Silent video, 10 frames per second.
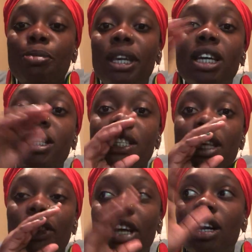because
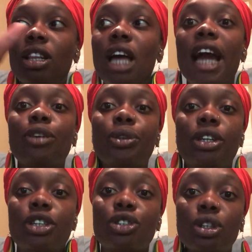they're aligned with
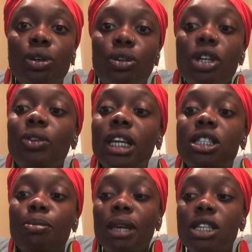your truth. You need
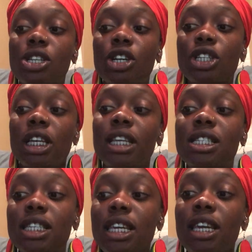to be searching
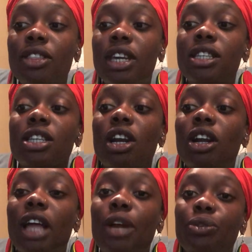and seeking things that are
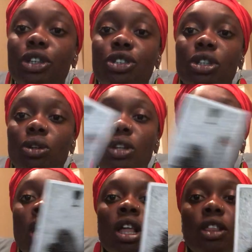aligned with your truth.
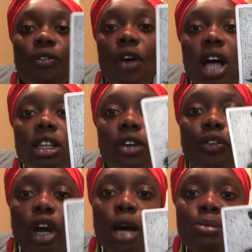The Father of
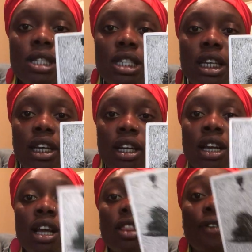Cups is here.
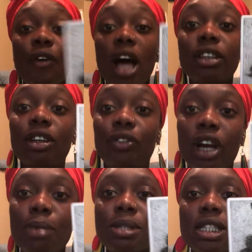The Father of
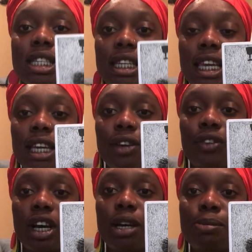Cups is the King of
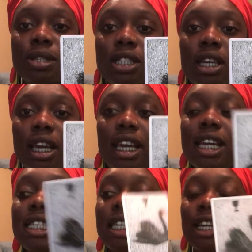Cups.
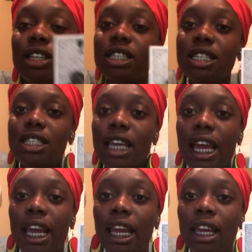He is here to
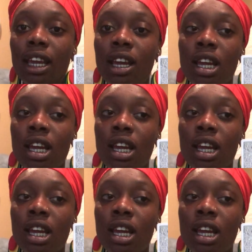say,